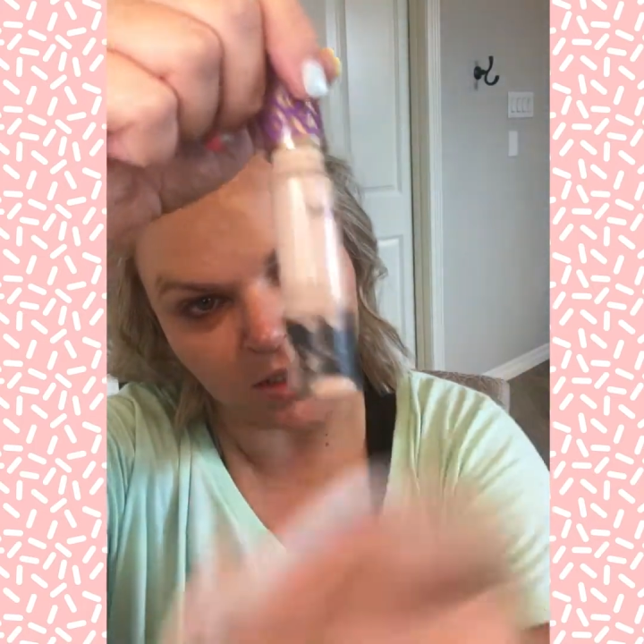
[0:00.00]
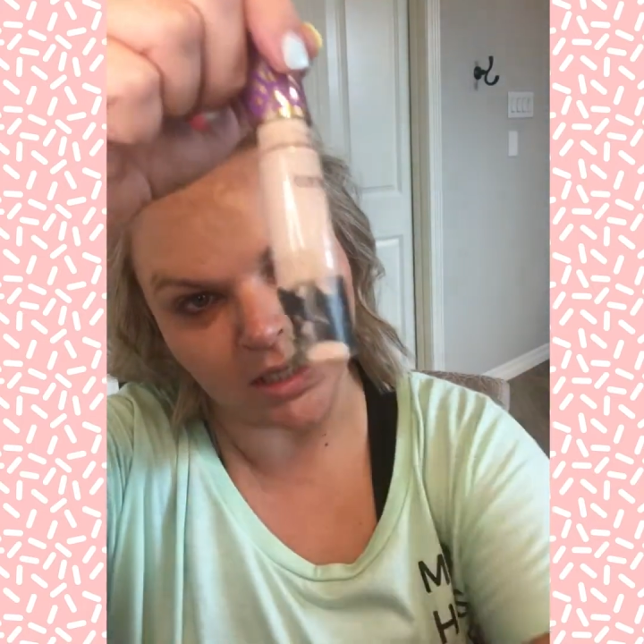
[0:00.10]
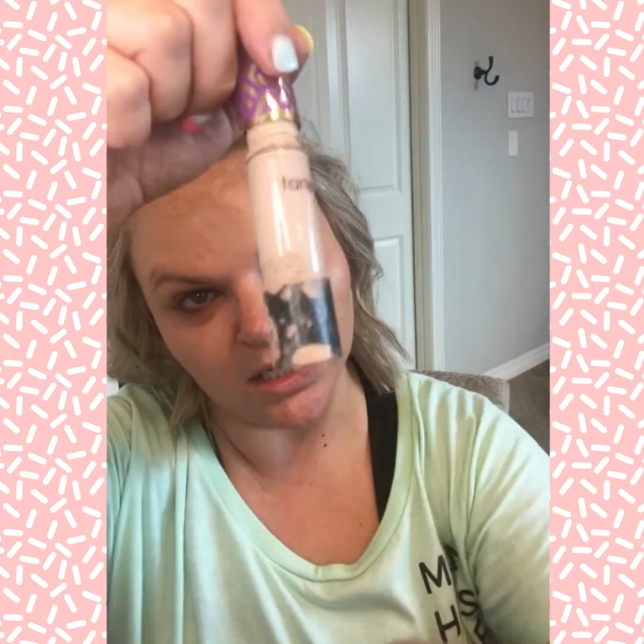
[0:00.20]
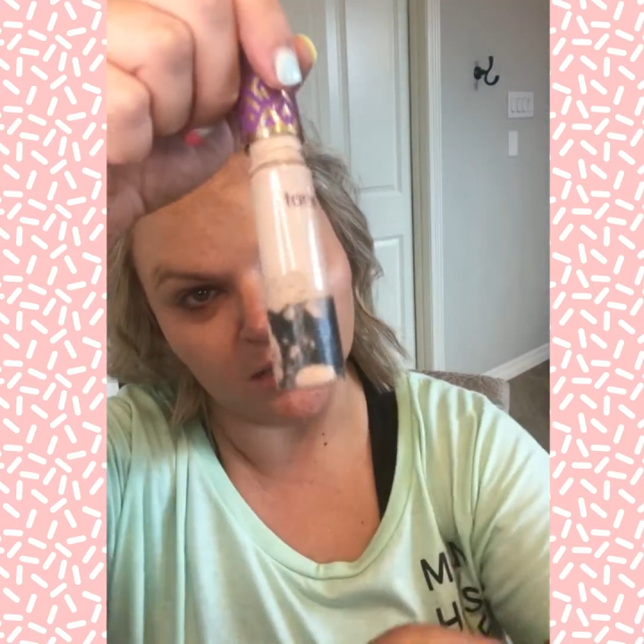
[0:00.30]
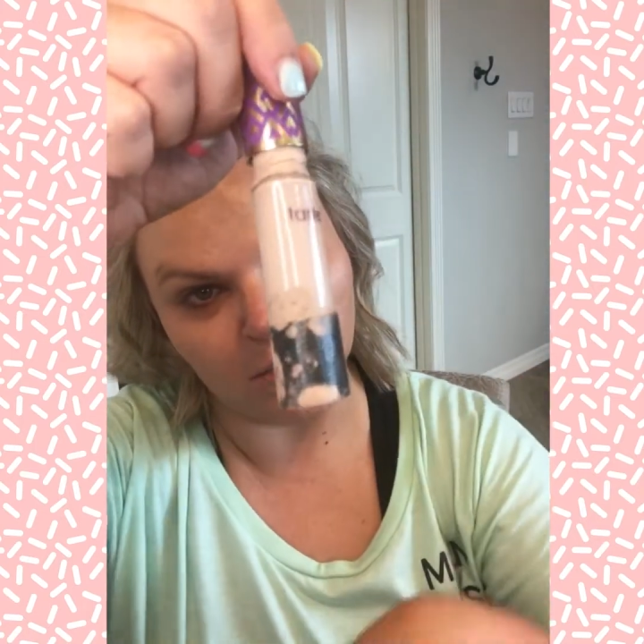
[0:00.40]

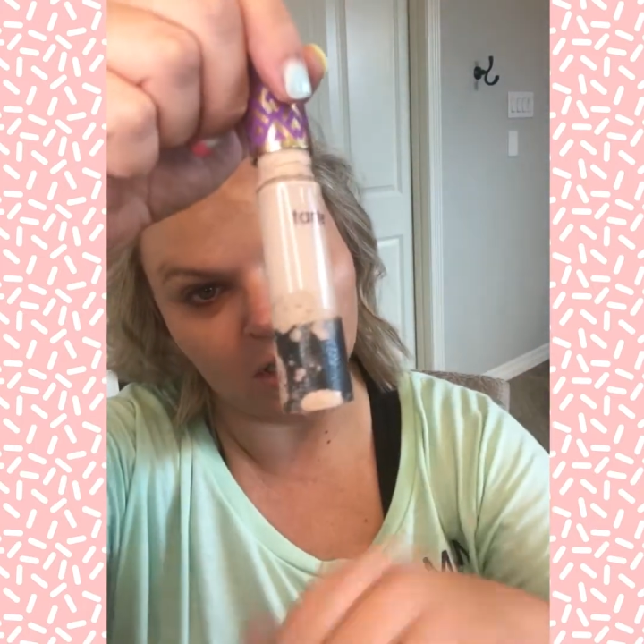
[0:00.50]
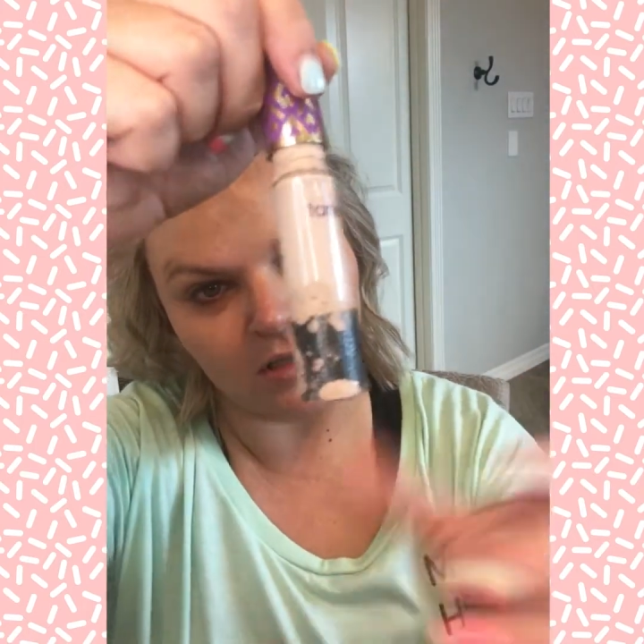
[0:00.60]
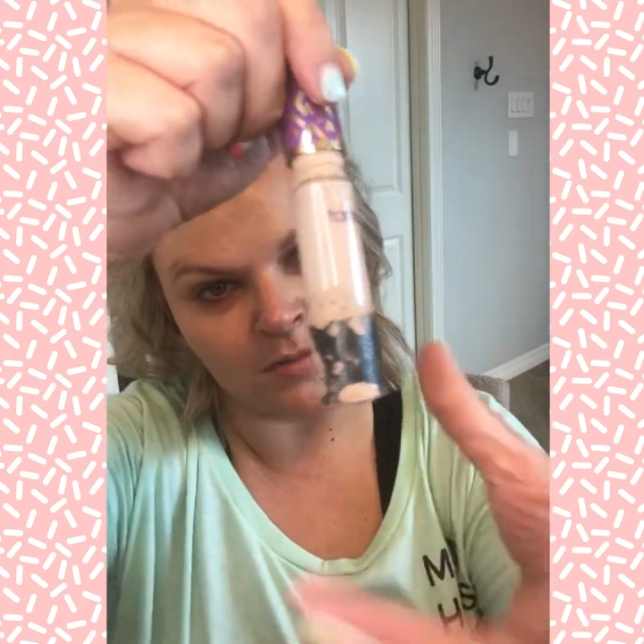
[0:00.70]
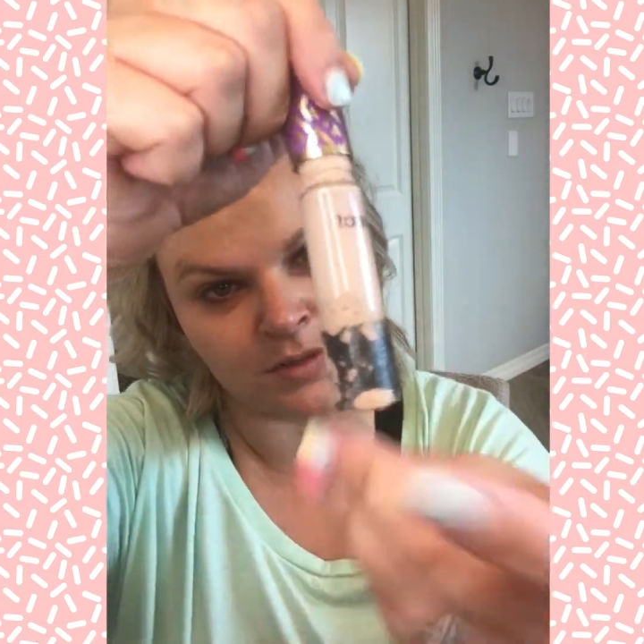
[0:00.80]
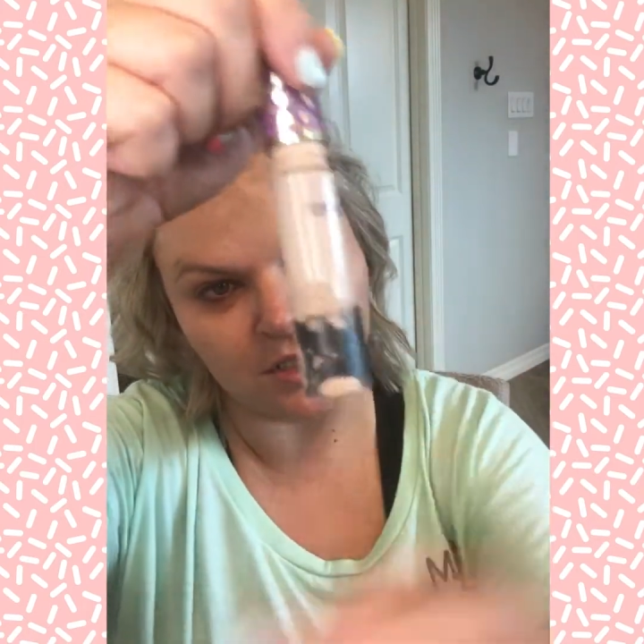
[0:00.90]
and my
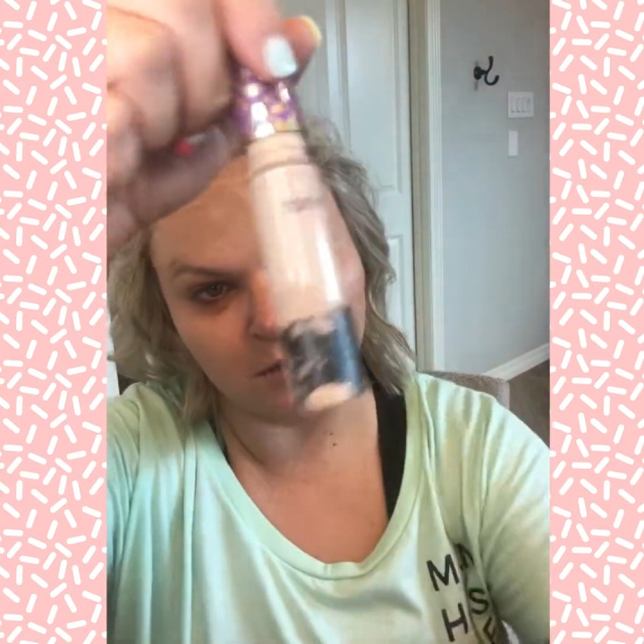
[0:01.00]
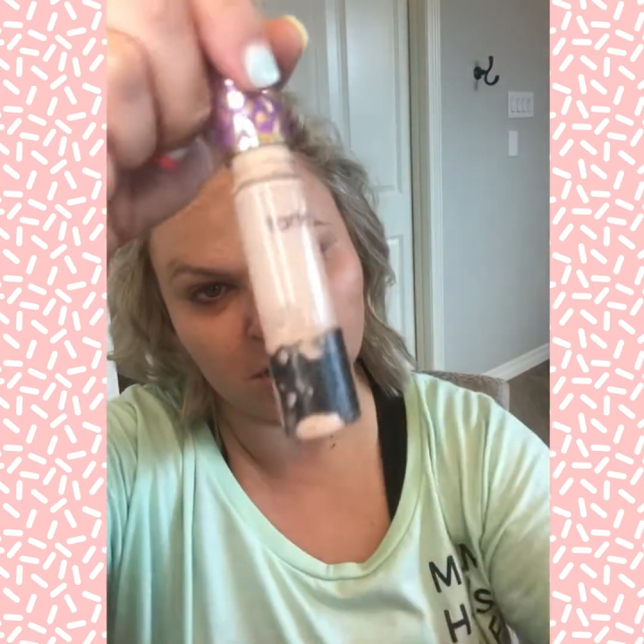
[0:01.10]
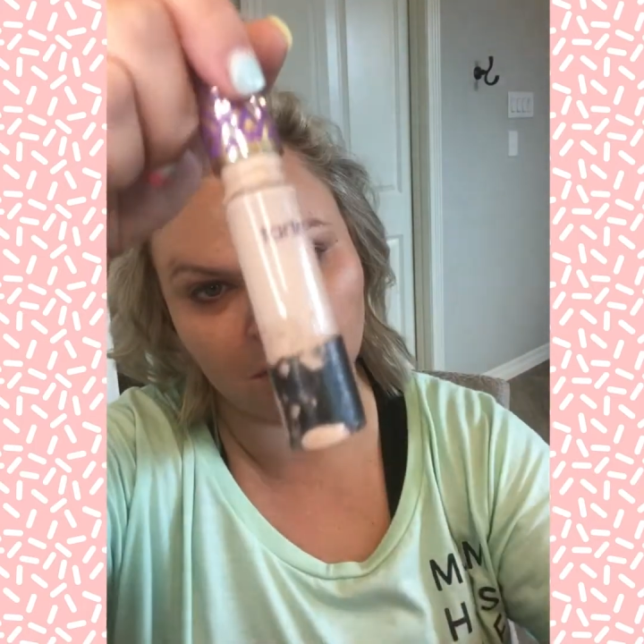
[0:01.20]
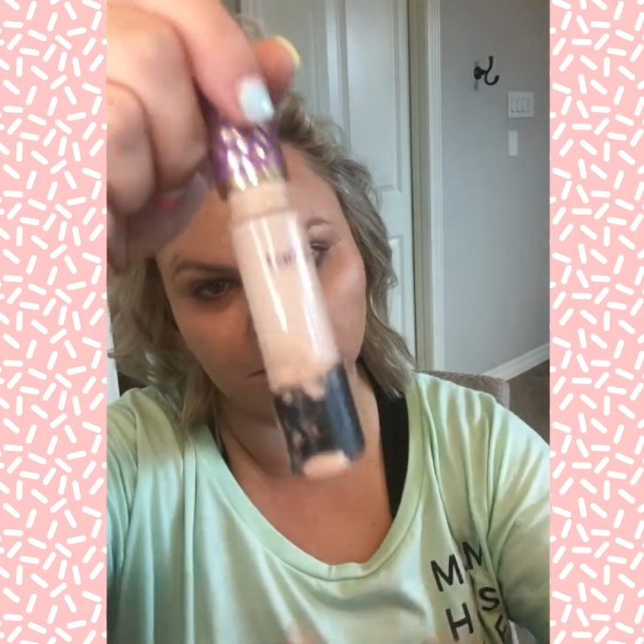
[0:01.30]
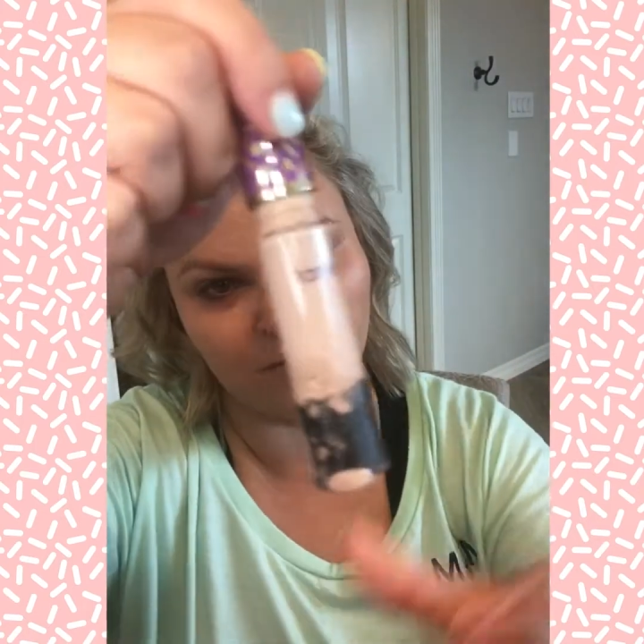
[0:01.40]
husband duct taped